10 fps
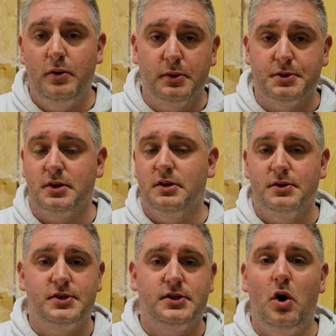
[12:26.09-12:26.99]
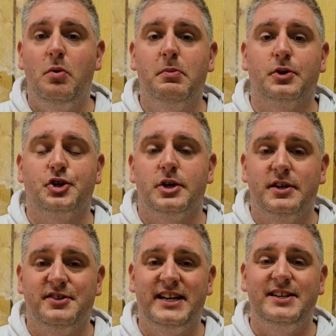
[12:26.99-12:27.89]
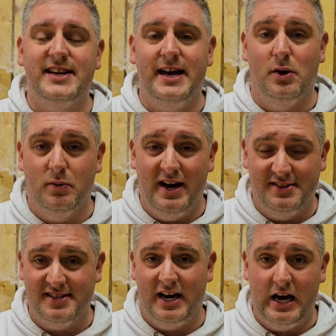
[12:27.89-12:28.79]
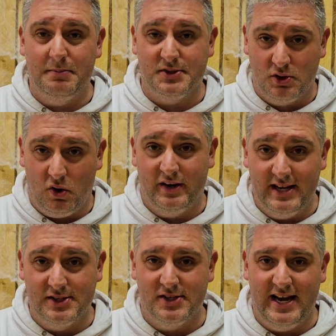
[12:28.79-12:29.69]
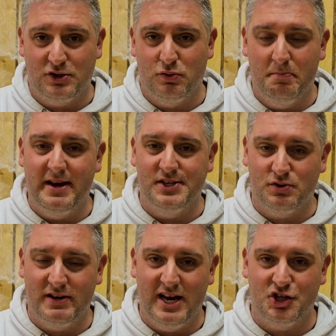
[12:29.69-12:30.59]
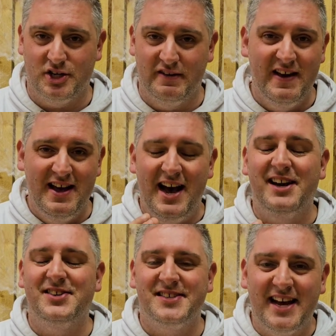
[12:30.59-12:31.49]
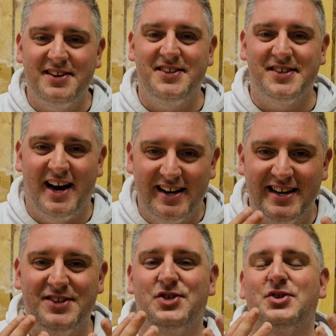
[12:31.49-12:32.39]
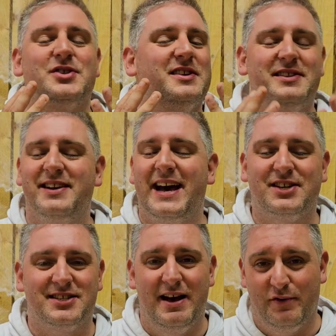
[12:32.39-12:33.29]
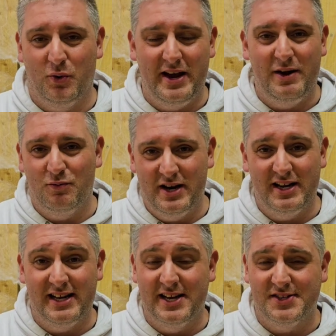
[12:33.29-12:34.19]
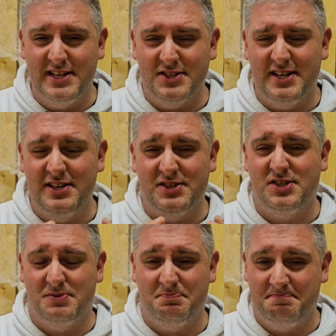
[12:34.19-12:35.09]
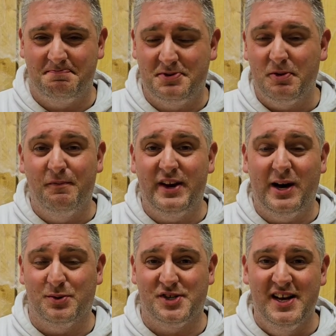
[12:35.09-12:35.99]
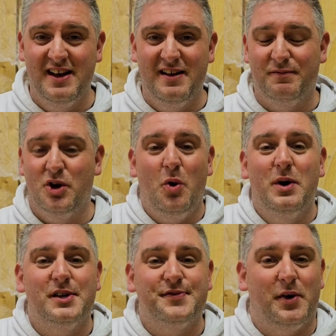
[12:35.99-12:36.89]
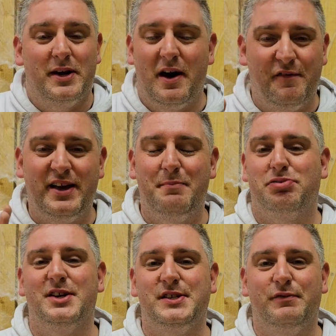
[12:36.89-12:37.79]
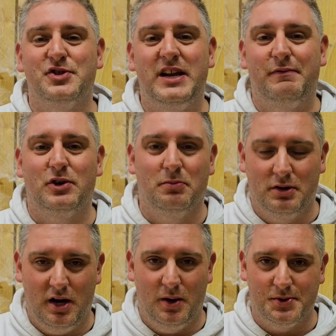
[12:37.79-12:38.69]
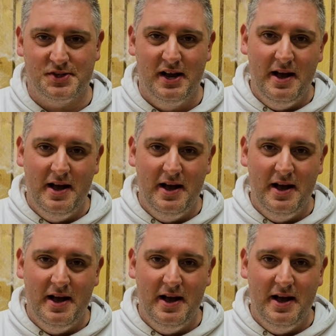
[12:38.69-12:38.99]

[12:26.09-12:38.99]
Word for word: There was so much detail and time has gone into the actual maze creation. And this set design is just next level. It really is. It's, it's something else. No words for it. I think impressive doesn't even come close.